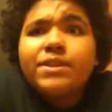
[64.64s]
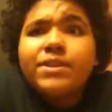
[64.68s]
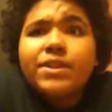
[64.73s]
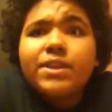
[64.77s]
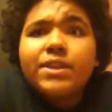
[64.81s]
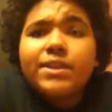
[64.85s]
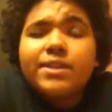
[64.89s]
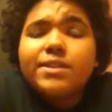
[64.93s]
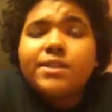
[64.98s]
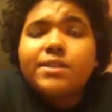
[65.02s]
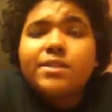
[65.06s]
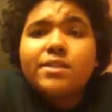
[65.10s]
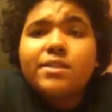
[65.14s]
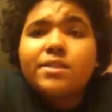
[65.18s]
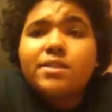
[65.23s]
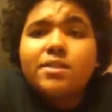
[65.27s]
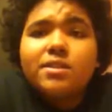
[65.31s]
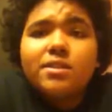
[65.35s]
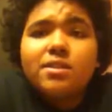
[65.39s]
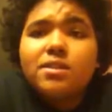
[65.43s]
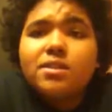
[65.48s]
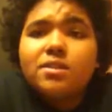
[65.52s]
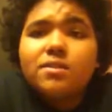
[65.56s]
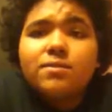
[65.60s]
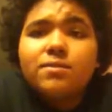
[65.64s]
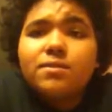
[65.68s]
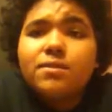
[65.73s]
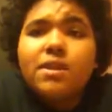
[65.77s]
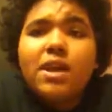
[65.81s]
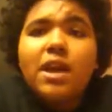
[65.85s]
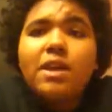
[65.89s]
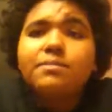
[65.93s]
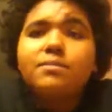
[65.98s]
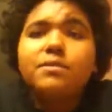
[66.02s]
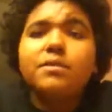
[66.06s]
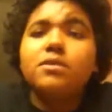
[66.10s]
hooks. It's
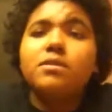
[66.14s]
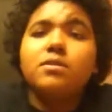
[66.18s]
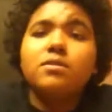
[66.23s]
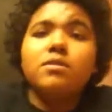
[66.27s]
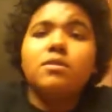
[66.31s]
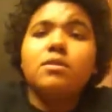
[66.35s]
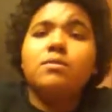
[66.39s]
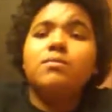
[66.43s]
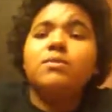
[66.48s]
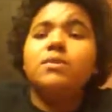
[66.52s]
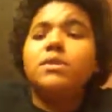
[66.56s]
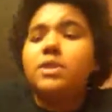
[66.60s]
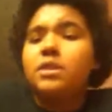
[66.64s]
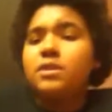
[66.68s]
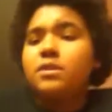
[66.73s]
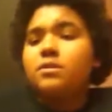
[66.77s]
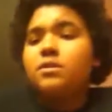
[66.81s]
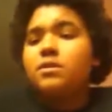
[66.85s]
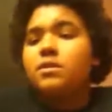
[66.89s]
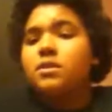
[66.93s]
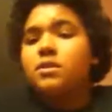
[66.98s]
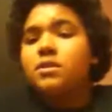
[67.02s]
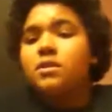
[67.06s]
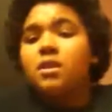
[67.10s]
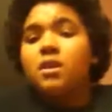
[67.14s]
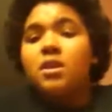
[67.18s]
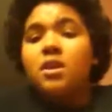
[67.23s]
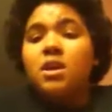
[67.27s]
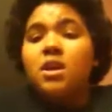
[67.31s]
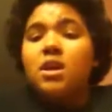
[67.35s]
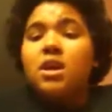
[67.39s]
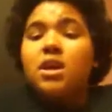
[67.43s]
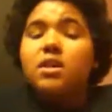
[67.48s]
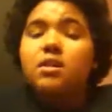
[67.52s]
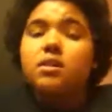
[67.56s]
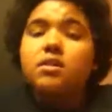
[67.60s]
absolutely ridiculous.
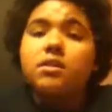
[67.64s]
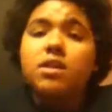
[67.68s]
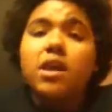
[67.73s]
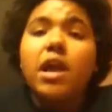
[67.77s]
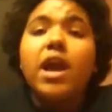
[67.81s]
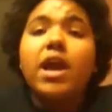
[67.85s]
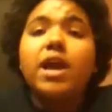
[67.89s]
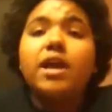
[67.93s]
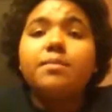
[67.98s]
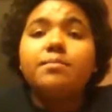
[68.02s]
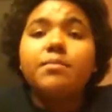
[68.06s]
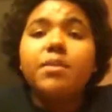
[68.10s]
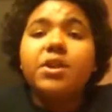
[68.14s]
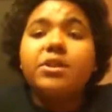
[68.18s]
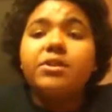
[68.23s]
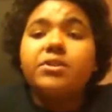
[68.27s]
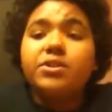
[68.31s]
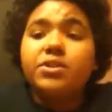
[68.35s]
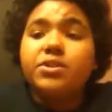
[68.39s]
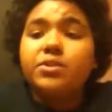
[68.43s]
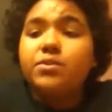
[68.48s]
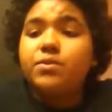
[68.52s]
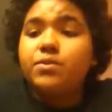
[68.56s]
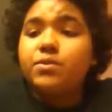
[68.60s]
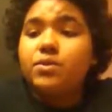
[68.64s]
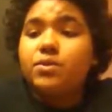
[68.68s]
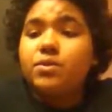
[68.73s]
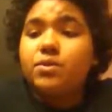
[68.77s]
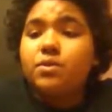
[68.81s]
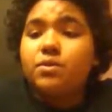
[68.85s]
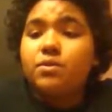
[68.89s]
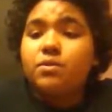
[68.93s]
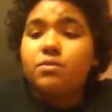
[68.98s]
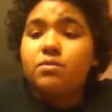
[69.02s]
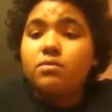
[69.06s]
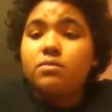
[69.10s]
And these are handmade too,
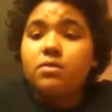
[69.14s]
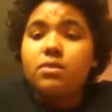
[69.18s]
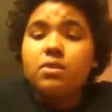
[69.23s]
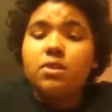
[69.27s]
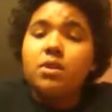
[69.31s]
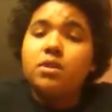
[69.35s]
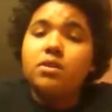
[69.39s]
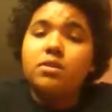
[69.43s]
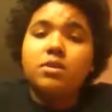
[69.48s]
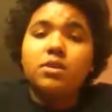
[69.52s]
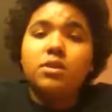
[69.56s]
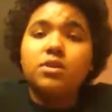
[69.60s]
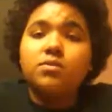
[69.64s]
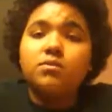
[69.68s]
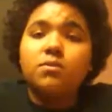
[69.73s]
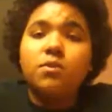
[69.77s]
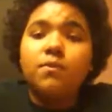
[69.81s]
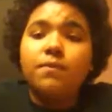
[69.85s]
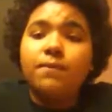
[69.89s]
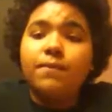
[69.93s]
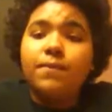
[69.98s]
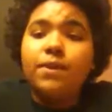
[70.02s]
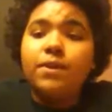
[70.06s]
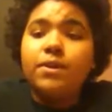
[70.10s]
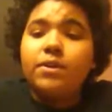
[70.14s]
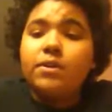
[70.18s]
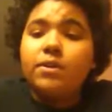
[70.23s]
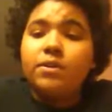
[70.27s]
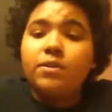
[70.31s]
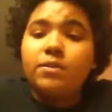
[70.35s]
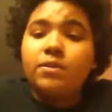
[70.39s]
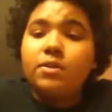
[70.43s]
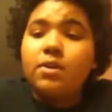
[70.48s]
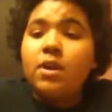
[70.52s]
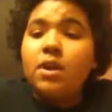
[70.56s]
so these won't fail you.